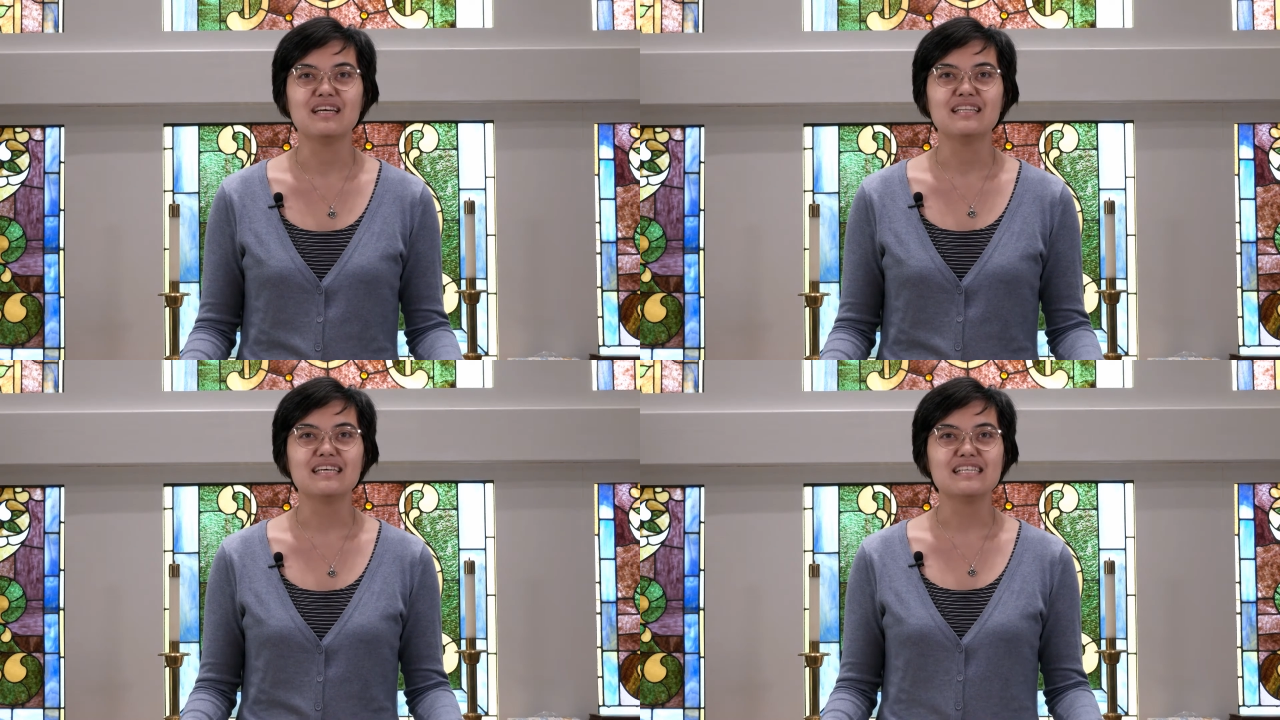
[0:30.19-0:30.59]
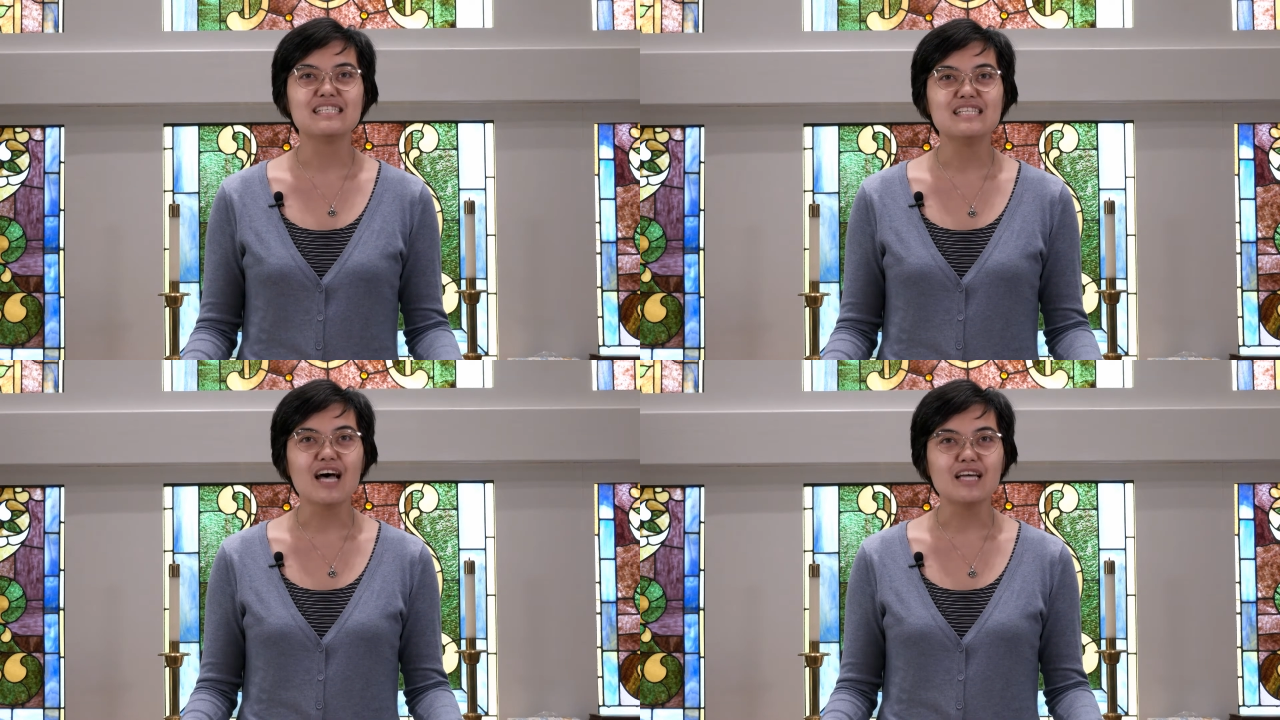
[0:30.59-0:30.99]
let
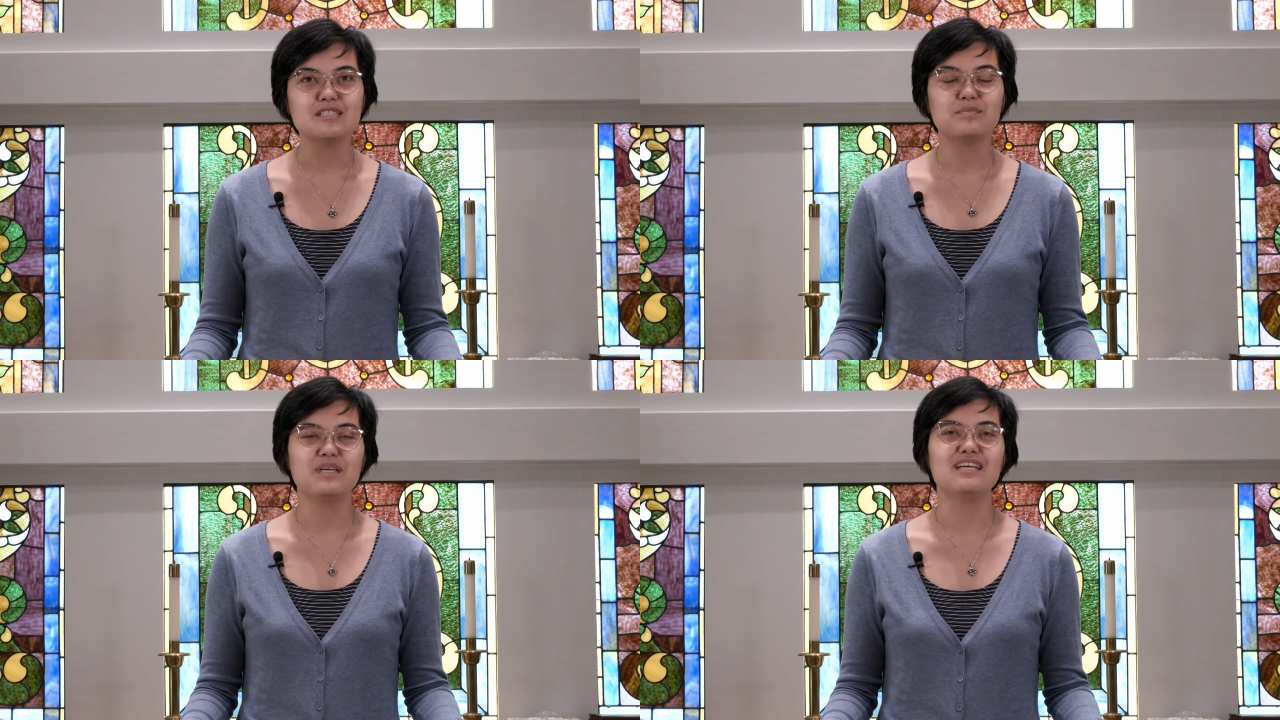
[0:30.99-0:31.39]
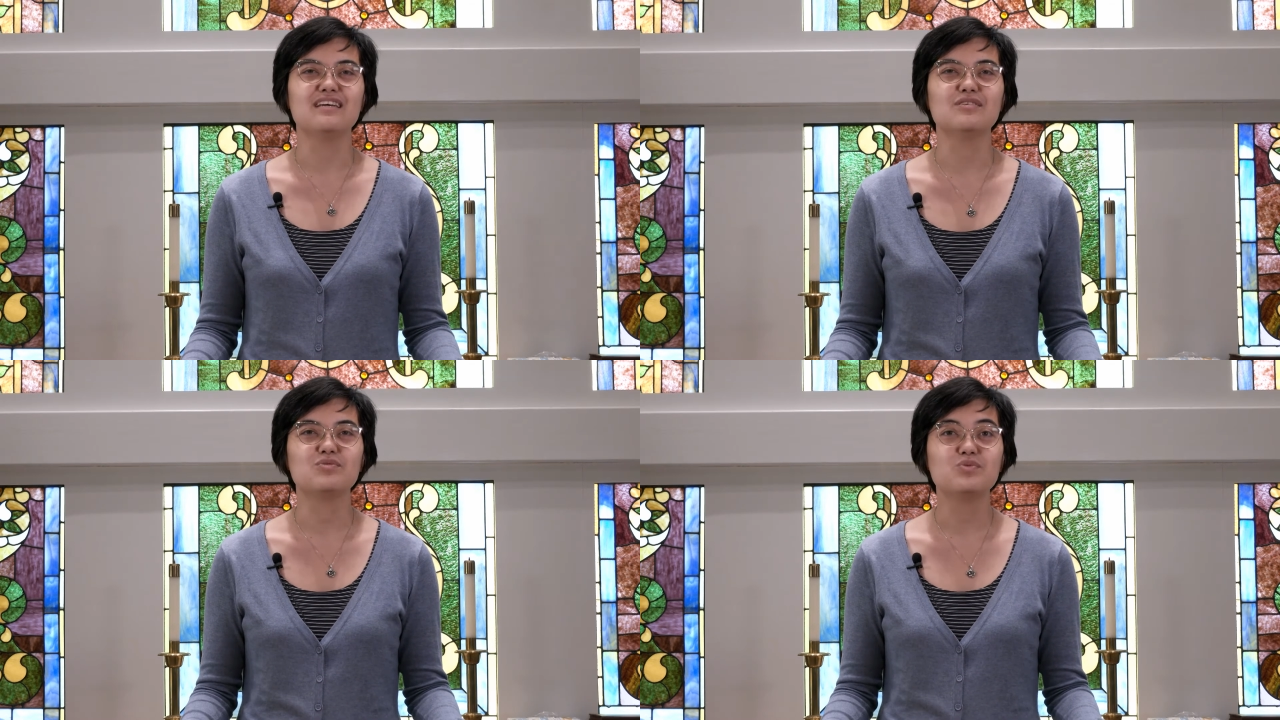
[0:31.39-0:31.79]
us not
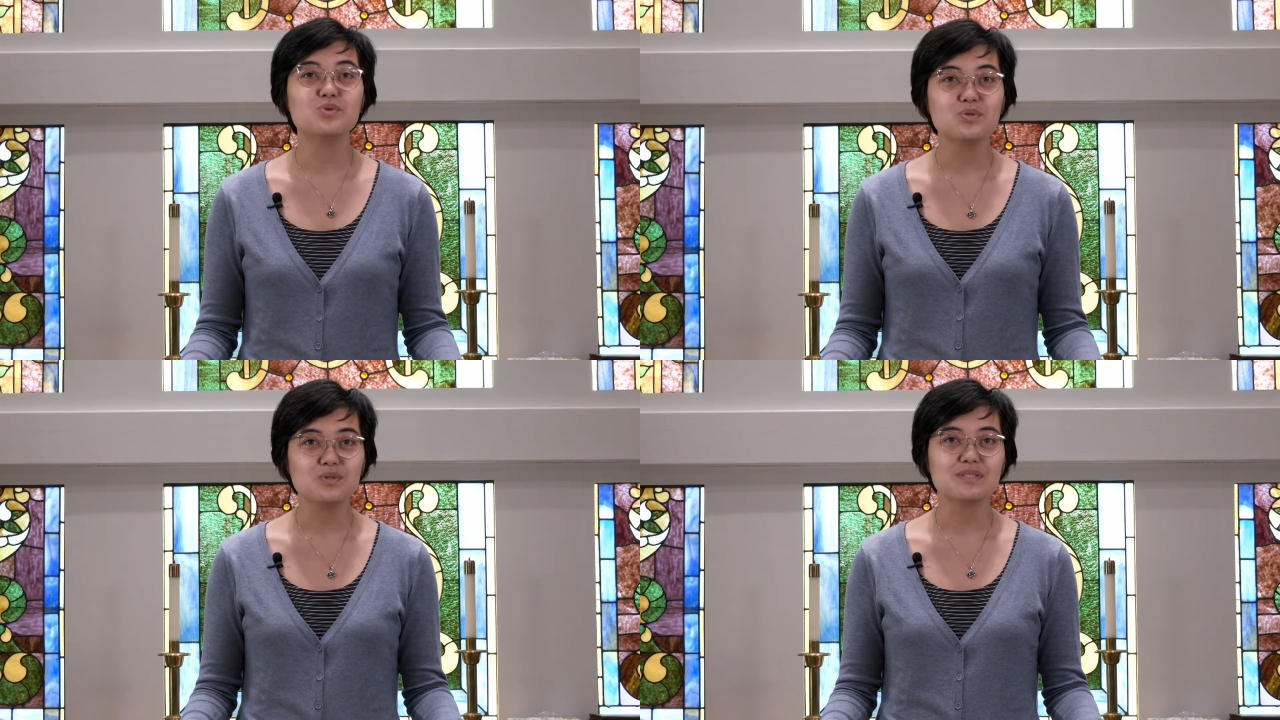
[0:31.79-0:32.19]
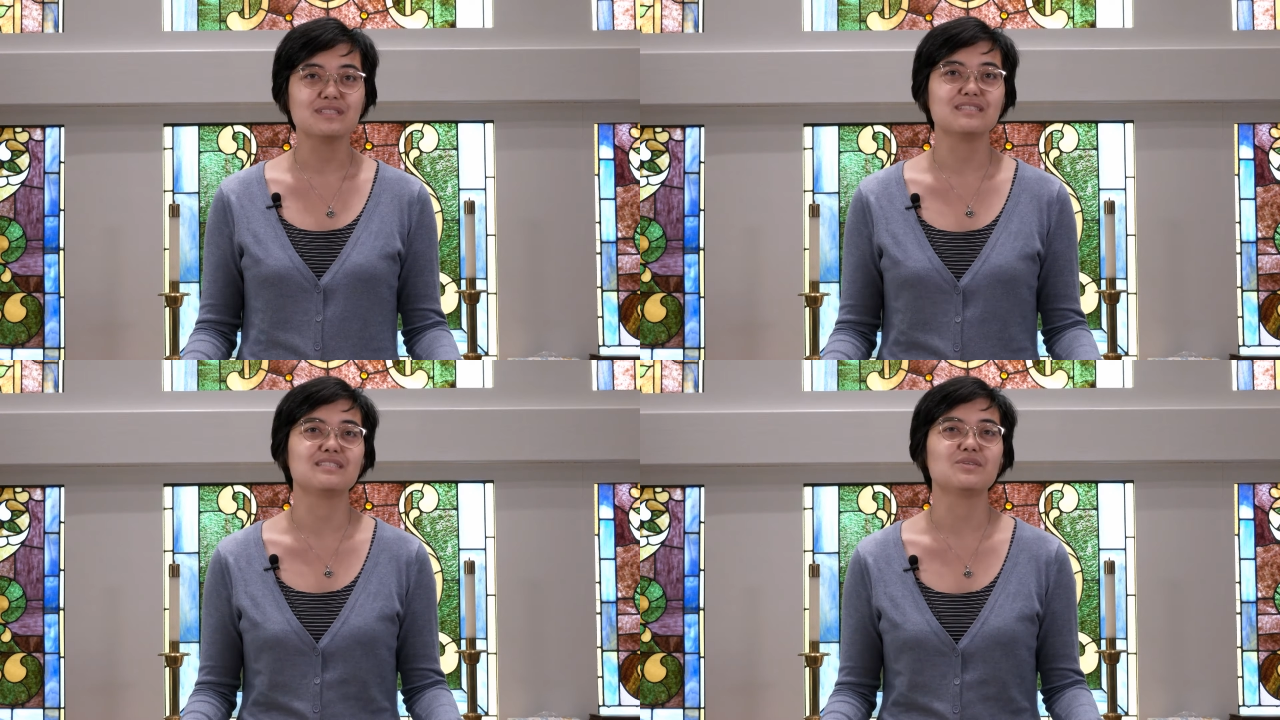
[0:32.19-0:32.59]
be
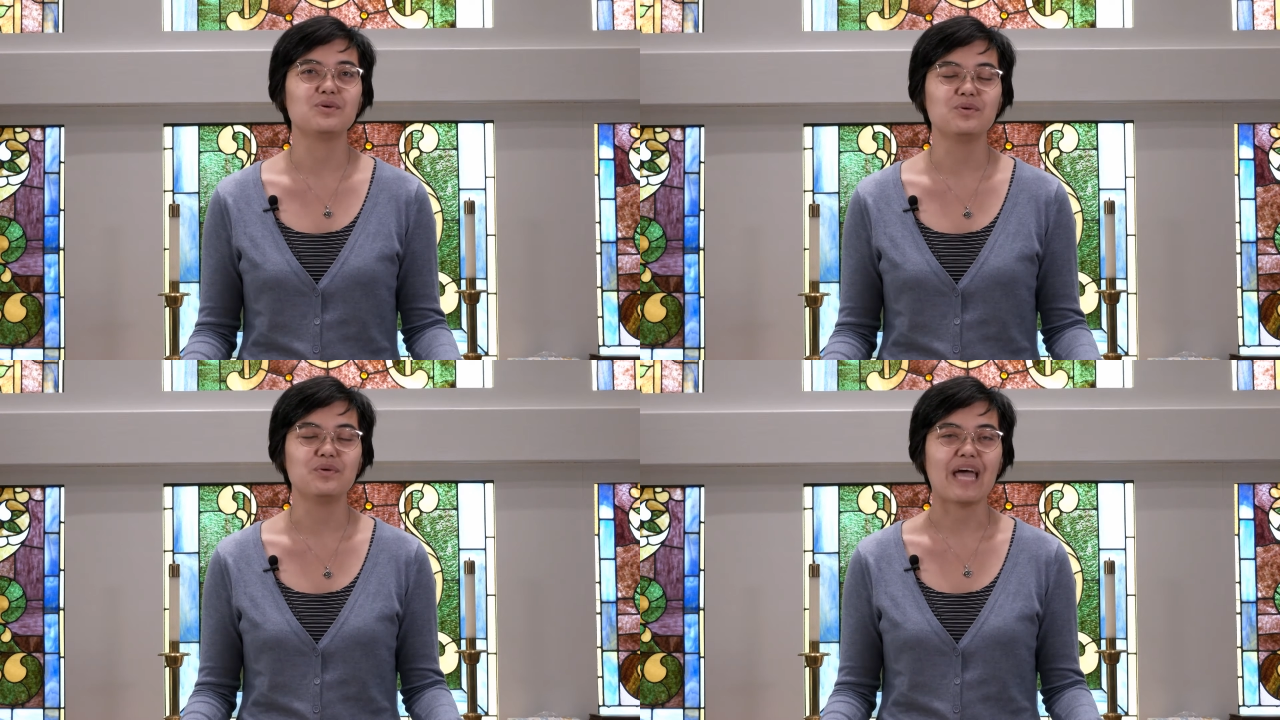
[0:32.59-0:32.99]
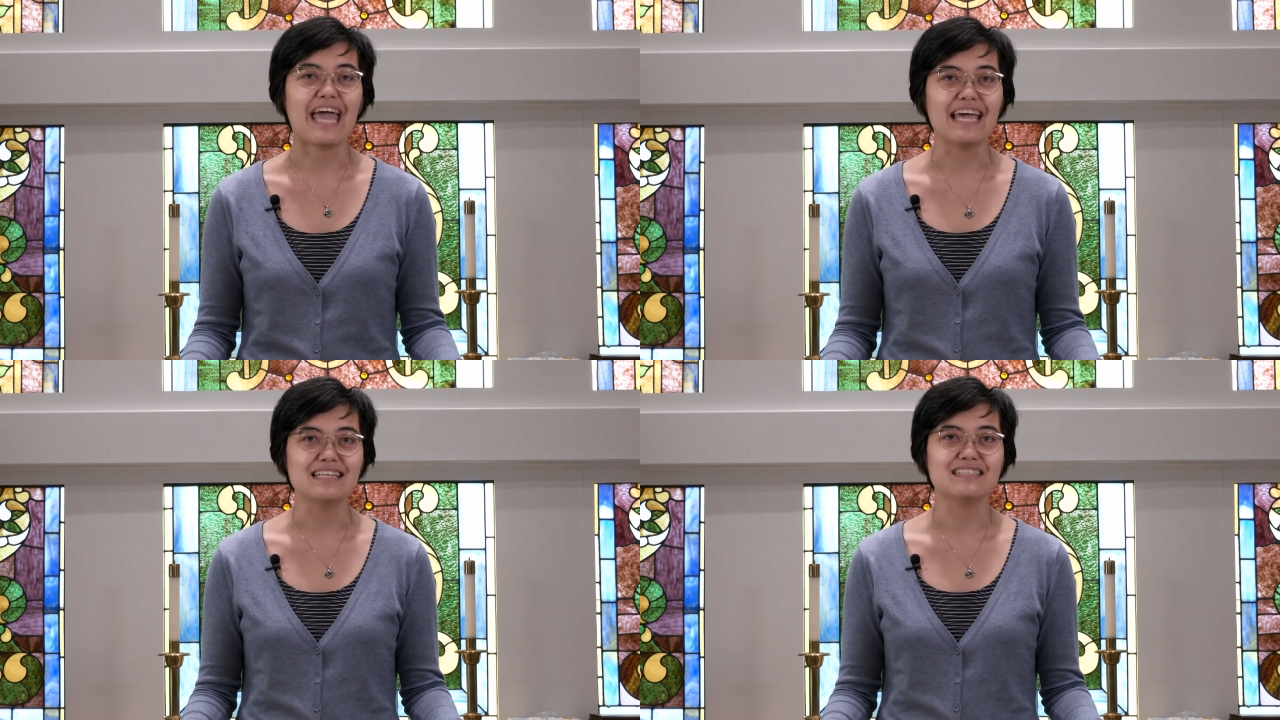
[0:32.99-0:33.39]
fools who
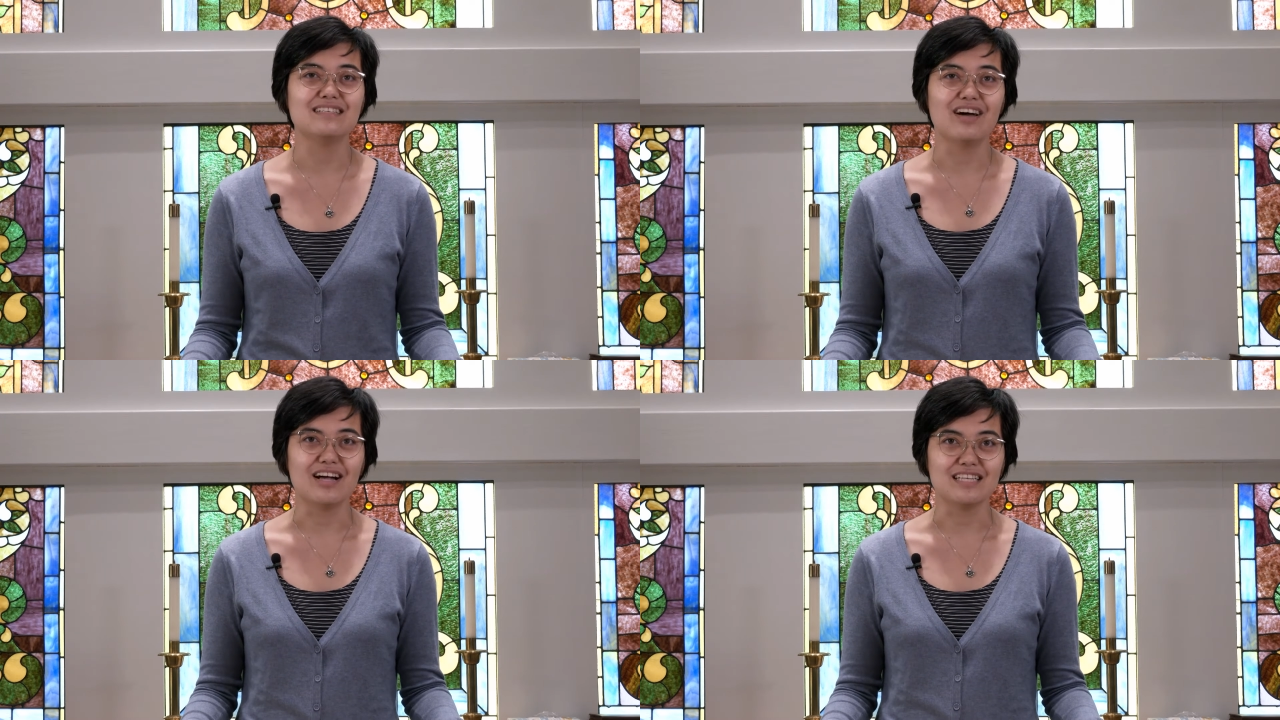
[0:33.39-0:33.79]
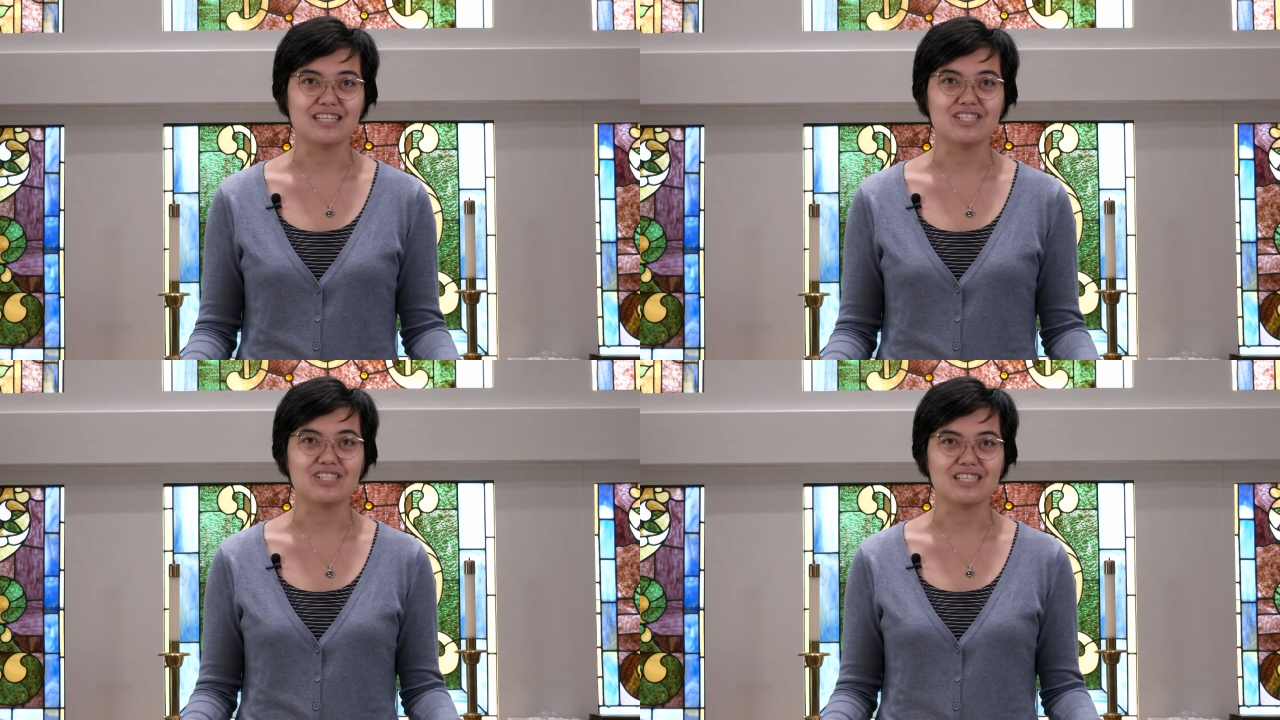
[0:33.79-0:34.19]
hate
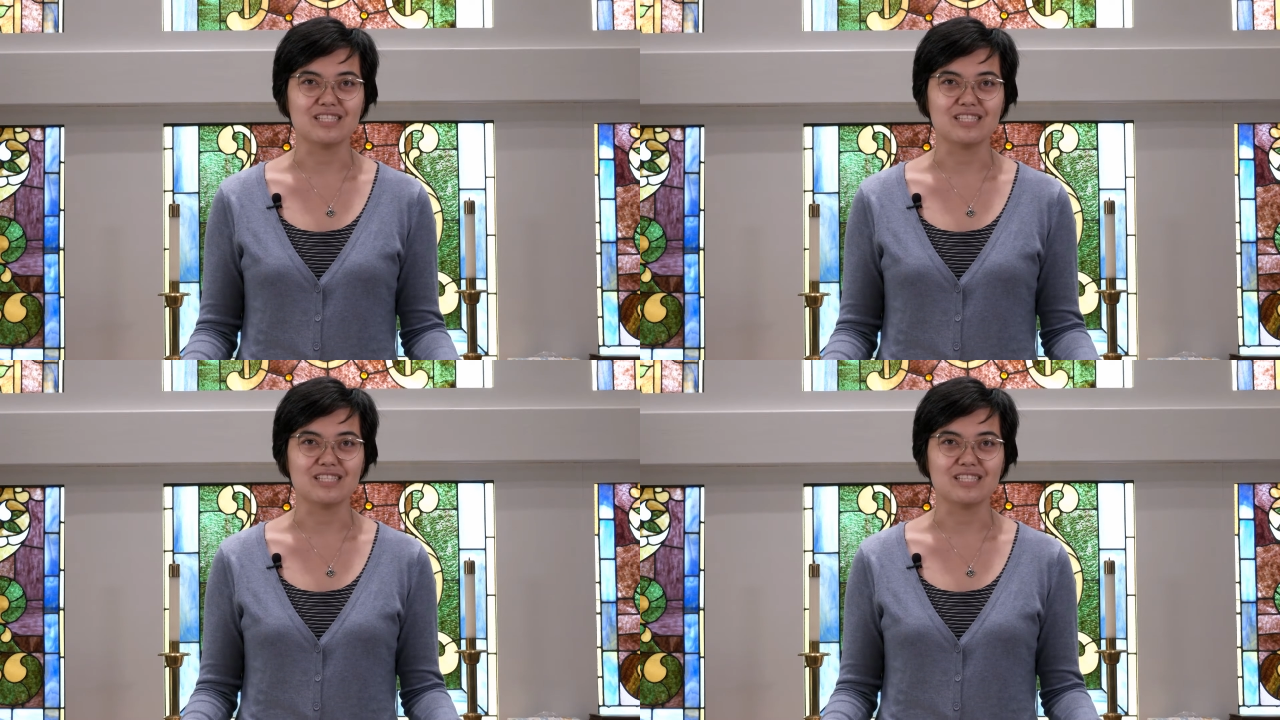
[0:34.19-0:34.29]
knowledge,